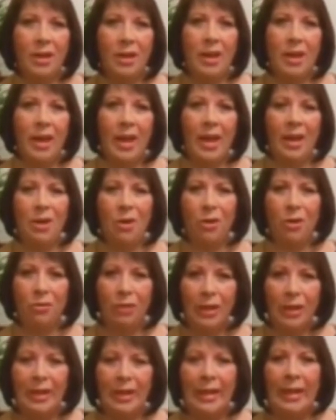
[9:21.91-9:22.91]
and not
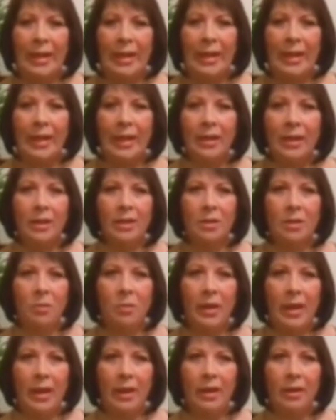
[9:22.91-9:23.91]
really
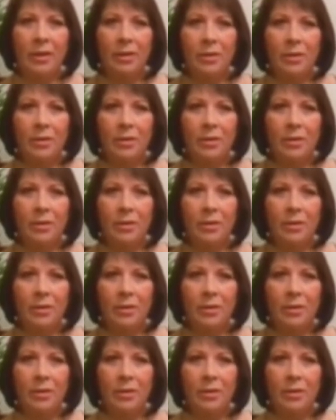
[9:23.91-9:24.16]
being